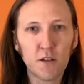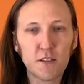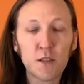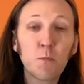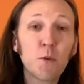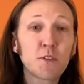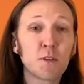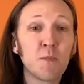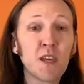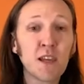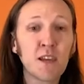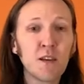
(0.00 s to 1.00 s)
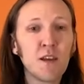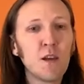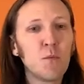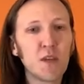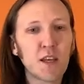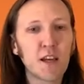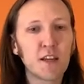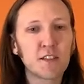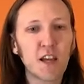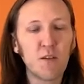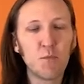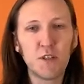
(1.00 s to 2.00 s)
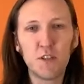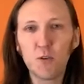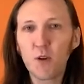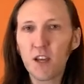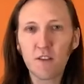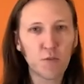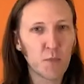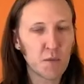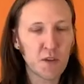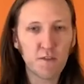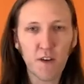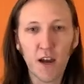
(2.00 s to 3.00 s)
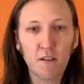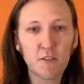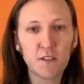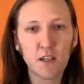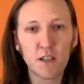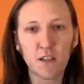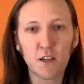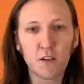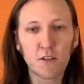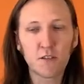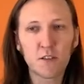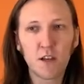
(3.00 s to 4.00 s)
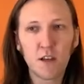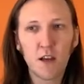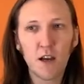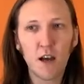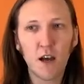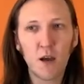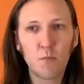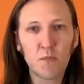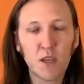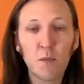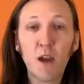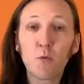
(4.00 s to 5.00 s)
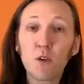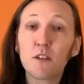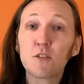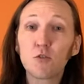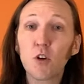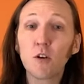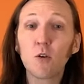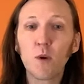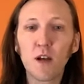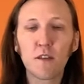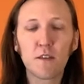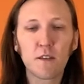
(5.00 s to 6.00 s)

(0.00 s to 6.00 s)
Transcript: simple to me, because I've been doing it for maybe 5 or 10 years, he might really struggle with.